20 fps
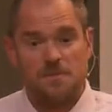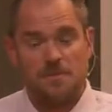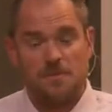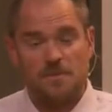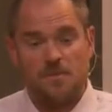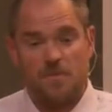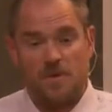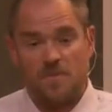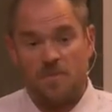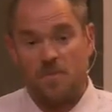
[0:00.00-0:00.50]

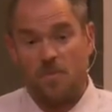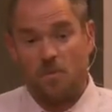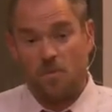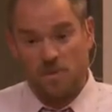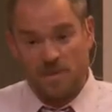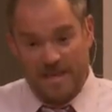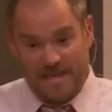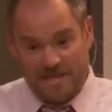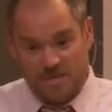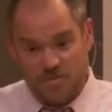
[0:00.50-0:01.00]
the way people
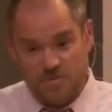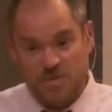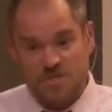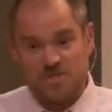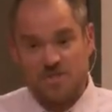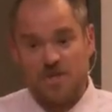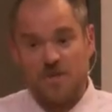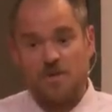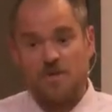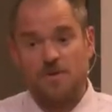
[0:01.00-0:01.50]
relate to each
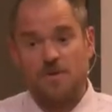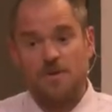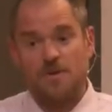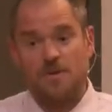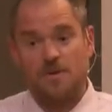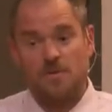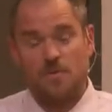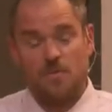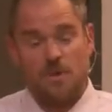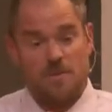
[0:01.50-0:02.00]
other,
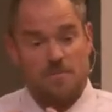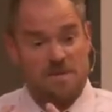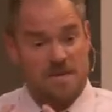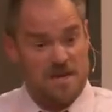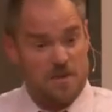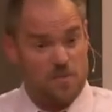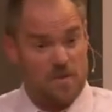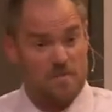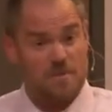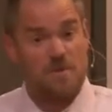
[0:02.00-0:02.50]
the way men
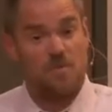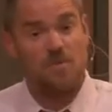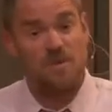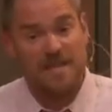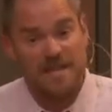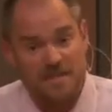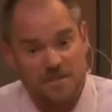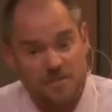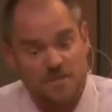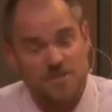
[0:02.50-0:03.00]
and women
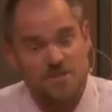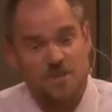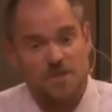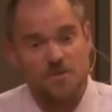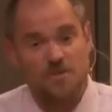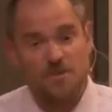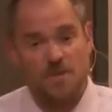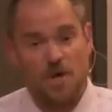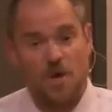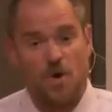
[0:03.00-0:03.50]
relate to each other
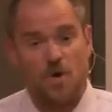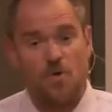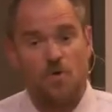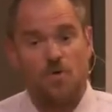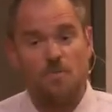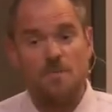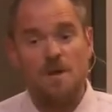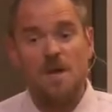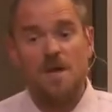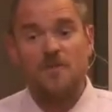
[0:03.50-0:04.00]
in the
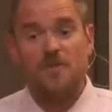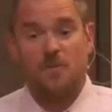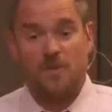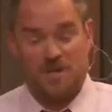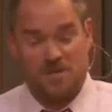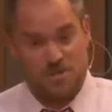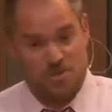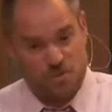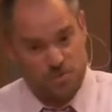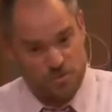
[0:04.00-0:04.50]
home, the way
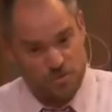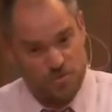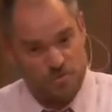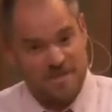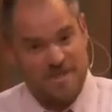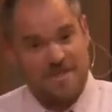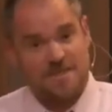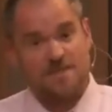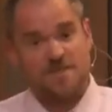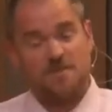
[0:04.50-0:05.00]
children
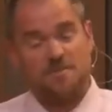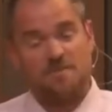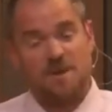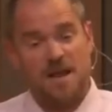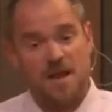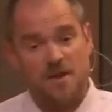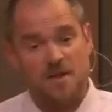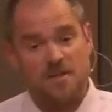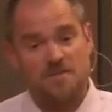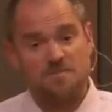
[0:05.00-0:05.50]
relate to the
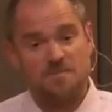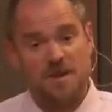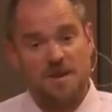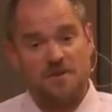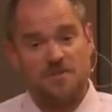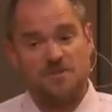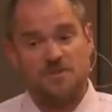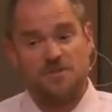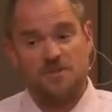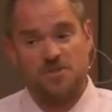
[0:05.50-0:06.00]
parents,
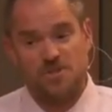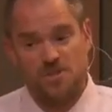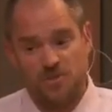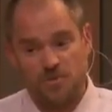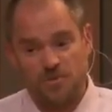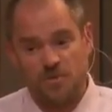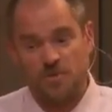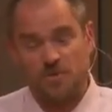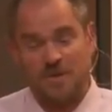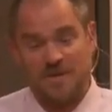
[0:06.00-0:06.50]
parents to the
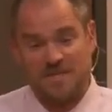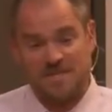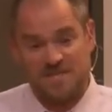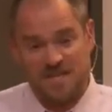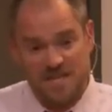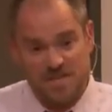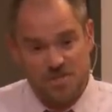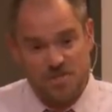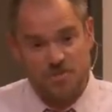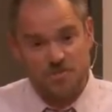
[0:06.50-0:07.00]
children, the way
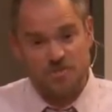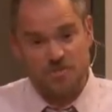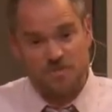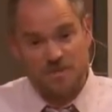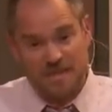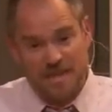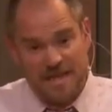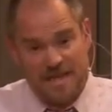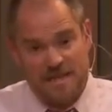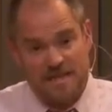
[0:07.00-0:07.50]
teachers
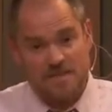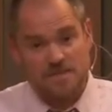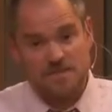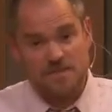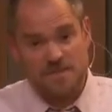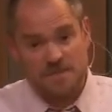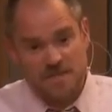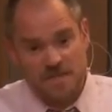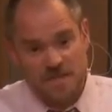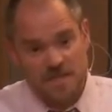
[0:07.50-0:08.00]
relate
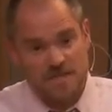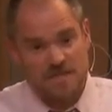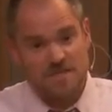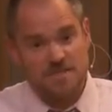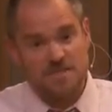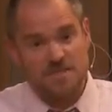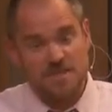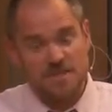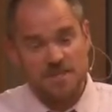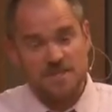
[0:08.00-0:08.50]
to kids
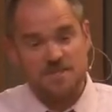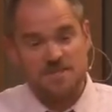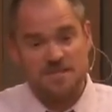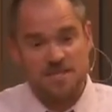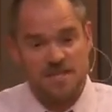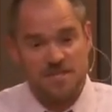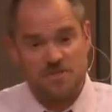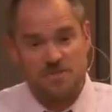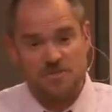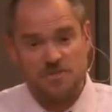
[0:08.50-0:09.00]
and kids
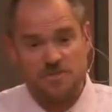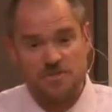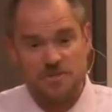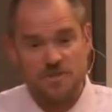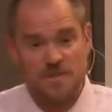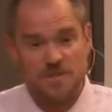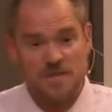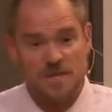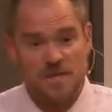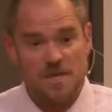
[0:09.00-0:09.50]

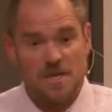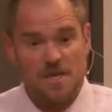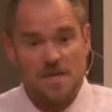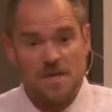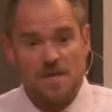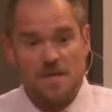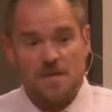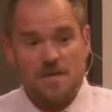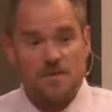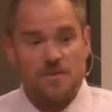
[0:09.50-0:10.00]
teachers,
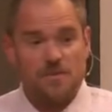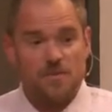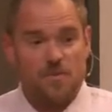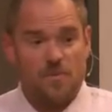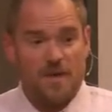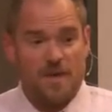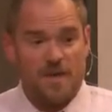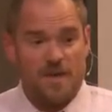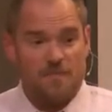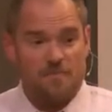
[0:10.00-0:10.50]
the
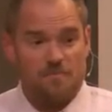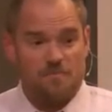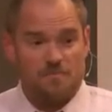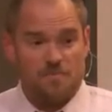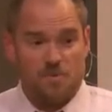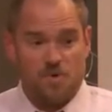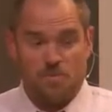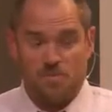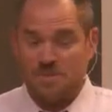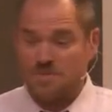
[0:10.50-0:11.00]
way
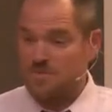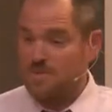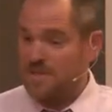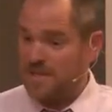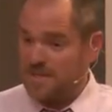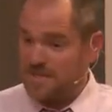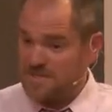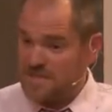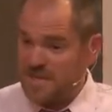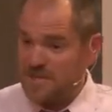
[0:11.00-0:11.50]
humans
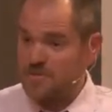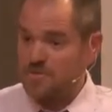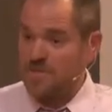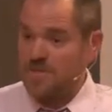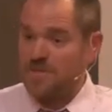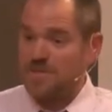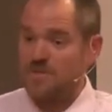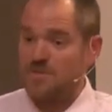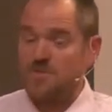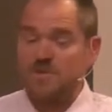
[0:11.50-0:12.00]
relate
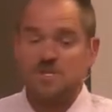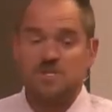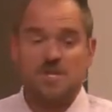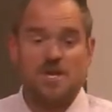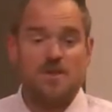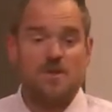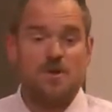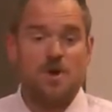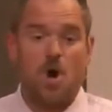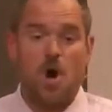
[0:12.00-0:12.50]
sexually to each
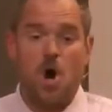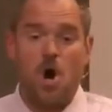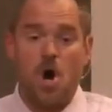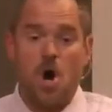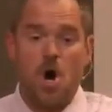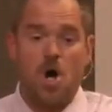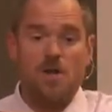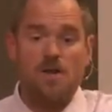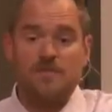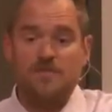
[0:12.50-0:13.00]
other,
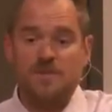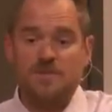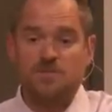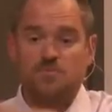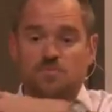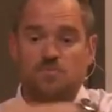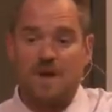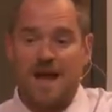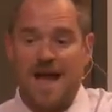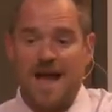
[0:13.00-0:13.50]
all of this
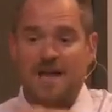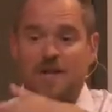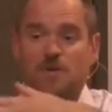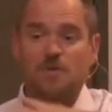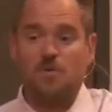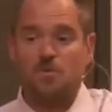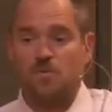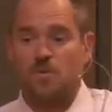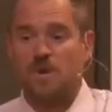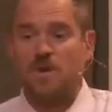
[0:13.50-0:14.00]

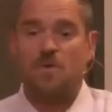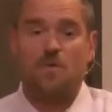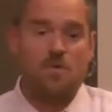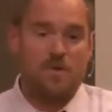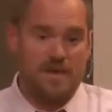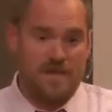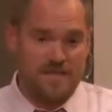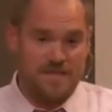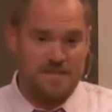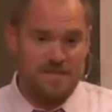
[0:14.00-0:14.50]
radical
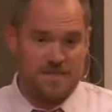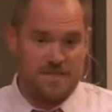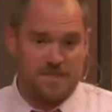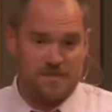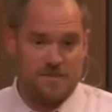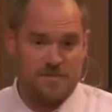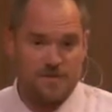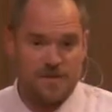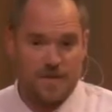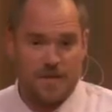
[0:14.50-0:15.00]
reorienting,
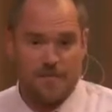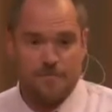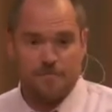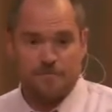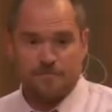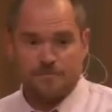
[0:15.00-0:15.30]
okay?